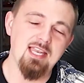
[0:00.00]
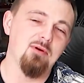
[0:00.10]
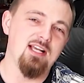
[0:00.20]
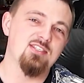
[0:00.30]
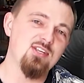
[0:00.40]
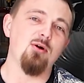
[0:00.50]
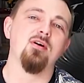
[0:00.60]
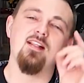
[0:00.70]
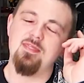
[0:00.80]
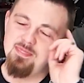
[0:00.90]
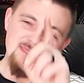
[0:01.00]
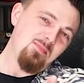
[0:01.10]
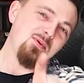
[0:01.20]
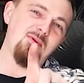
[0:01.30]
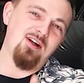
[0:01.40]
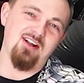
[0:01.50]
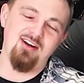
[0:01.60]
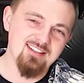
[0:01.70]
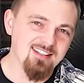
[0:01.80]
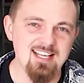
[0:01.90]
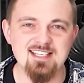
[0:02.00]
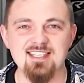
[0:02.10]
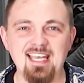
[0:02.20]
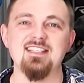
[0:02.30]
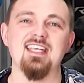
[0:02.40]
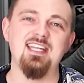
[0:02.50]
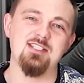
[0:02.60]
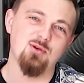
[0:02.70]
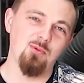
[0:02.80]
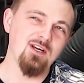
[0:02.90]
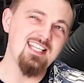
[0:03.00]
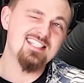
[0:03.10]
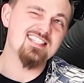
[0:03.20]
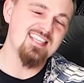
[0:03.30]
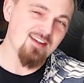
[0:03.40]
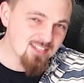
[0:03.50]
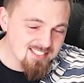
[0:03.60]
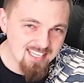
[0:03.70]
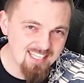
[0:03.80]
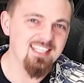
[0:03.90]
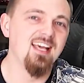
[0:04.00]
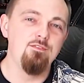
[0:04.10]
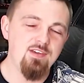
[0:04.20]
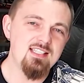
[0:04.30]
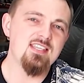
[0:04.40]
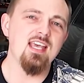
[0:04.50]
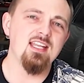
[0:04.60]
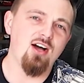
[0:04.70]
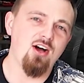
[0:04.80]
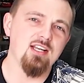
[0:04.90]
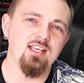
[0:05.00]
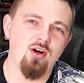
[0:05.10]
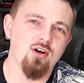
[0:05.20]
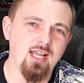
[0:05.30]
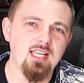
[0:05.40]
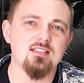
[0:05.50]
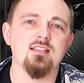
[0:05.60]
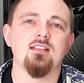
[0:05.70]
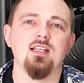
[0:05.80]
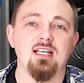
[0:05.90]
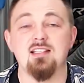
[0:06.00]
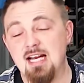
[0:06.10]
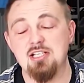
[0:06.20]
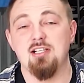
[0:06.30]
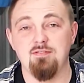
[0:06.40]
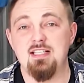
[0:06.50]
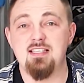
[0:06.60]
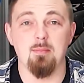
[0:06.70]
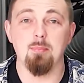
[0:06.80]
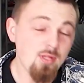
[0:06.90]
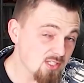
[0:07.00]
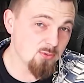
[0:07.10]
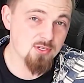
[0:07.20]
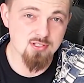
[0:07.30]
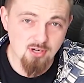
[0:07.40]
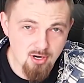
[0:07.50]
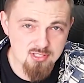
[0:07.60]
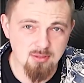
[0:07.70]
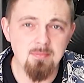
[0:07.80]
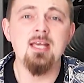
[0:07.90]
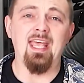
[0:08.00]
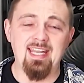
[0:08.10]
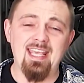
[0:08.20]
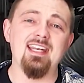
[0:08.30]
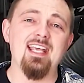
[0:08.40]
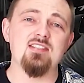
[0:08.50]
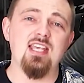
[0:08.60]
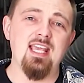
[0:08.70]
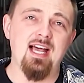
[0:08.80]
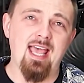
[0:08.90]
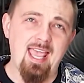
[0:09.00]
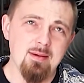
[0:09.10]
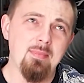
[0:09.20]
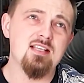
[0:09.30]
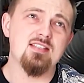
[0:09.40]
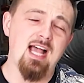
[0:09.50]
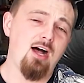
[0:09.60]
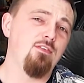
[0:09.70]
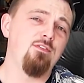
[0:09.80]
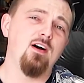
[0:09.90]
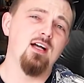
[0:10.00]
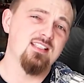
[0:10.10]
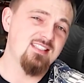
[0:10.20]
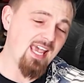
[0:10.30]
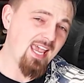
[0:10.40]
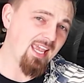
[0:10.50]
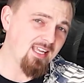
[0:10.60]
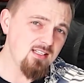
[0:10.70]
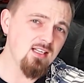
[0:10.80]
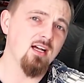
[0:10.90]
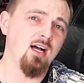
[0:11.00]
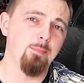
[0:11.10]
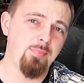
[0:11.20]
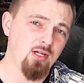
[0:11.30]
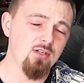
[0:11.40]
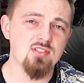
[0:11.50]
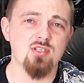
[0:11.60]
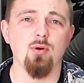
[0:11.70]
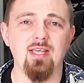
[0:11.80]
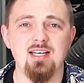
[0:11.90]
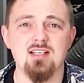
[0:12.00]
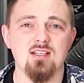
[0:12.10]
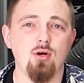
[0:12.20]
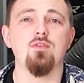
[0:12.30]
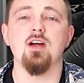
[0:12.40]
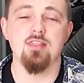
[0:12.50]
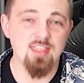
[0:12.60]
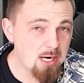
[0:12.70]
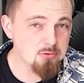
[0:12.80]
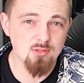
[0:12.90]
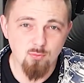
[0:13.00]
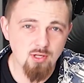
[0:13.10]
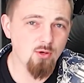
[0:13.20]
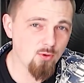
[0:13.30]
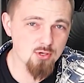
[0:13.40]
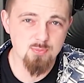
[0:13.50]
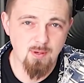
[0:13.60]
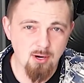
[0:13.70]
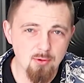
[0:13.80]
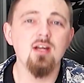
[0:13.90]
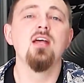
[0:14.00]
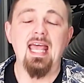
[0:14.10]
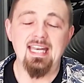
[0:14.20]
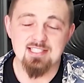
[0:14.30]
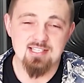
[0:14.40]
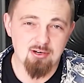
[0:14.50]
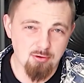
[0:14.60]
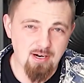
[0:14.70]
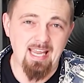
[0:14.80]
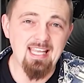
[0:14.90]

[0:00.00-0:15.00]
anyway, so number 1 on the list is a 2017 V10 Audi R8, and it's actually a V10 Plus, which is awesome. And it is a AMS Alpha 10 build, so it is over 1,000 wheel horsepower, and it's got over